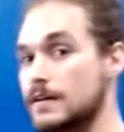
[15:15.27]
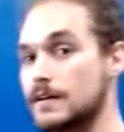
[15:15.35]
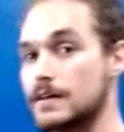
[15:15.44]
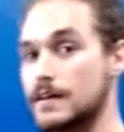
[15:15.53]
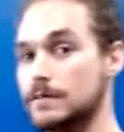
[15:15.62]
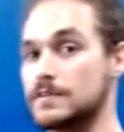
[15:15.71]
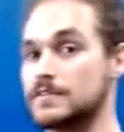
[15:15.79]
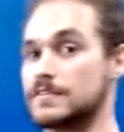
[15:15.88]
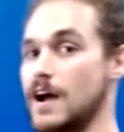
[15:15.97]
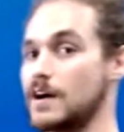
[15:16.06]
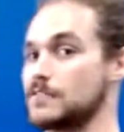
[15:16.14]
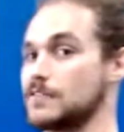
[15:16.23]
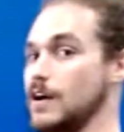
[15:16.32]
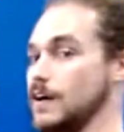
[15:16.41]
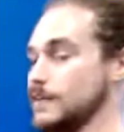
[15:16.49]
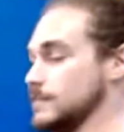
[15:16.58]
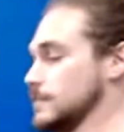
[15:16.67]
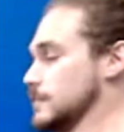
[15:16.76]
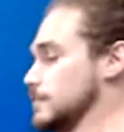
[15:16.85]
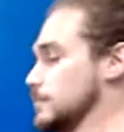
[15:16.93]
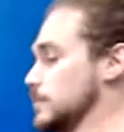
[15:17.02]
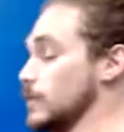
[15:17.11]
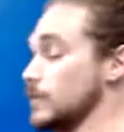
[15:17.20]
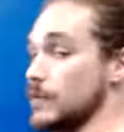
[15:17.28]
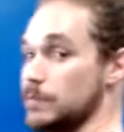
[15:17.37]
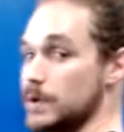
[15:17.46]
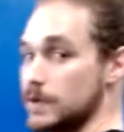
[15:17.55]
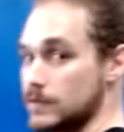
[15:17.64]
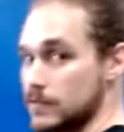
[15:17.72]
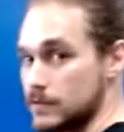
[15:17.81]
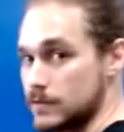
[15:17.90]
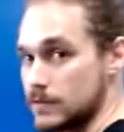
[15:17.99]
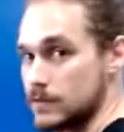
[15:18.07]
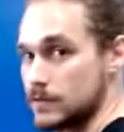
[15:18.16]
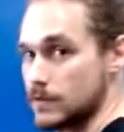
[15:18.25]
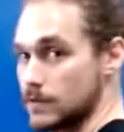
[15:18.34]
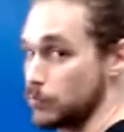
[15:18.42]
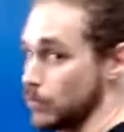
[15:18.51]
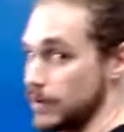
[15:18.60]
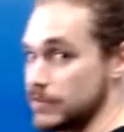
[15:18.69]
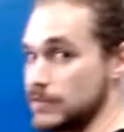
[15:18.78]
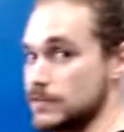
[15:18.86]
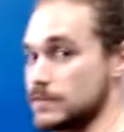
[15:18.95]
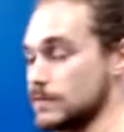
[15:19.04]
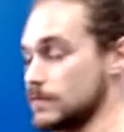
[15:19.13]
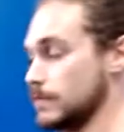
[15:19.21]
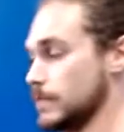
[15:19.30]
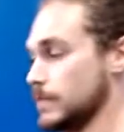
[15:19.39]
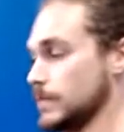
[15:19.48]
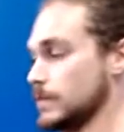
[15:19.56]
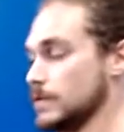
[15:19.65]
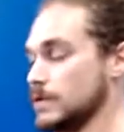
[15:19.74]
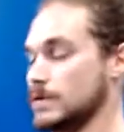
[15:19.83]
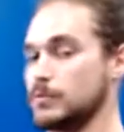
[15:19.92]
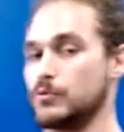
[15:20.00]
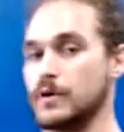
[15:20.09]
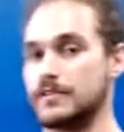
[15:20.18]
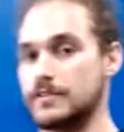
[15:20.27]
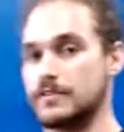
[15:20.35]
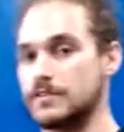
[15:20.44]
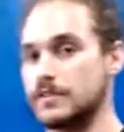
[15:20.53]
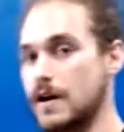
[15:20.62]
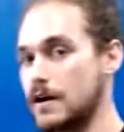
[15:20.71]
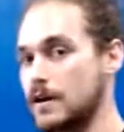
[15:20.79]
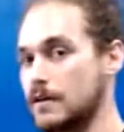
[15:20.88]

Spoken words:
Keep this sock taut, but don't rip it because it's precious, precious sock.